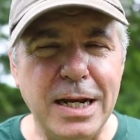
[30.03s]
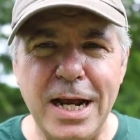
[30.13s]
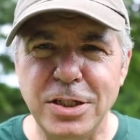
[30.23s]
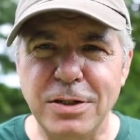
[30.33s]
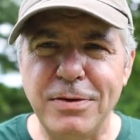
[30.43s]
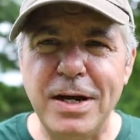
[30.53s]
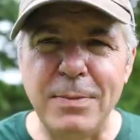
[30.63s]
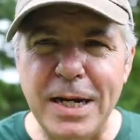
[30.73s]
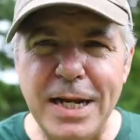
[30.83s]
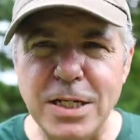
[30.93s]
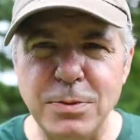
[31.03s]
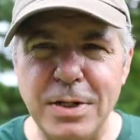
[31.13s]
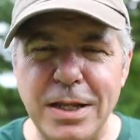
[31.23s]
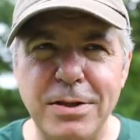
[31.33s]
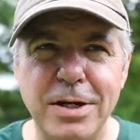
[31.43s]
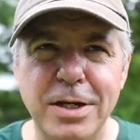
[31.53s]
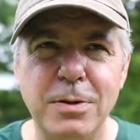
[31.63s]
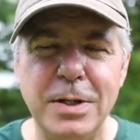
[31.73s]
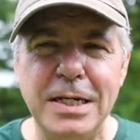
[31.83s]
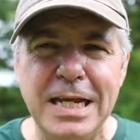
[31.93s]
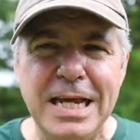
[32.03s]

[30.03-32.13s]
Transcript: and actually a friend of mine has one, and I thought, you know what?